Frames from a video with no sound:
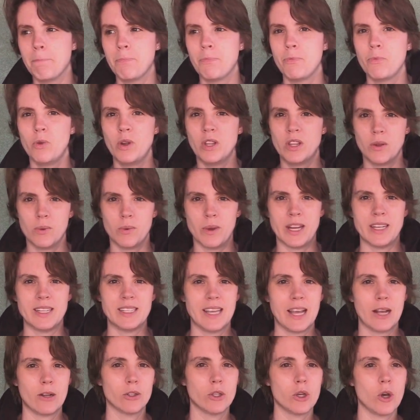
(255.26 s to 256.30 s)
with the
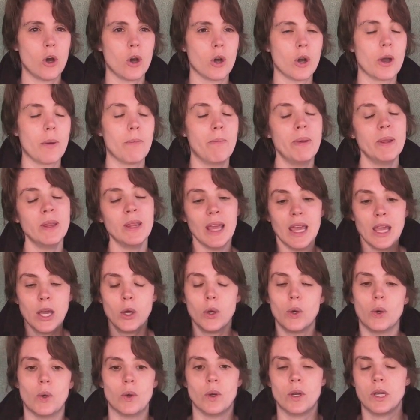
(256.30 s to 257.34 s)
red-tailed hawk, but they
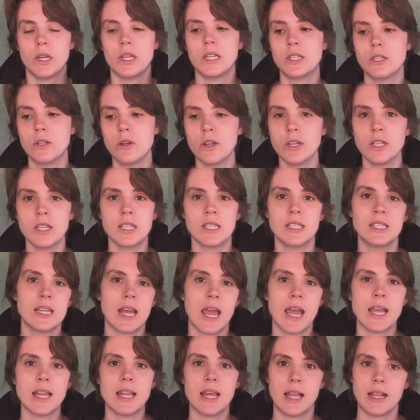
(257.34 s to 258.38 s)
could. It's not to
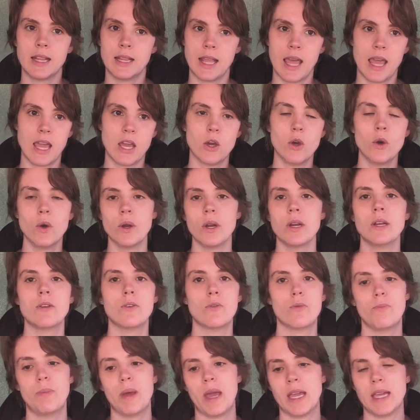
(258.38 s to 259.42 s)
say that they couldn't
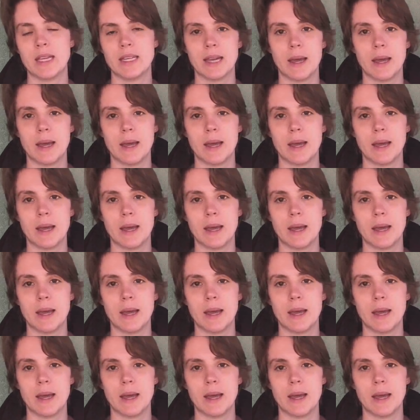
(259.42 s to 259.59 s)
pick it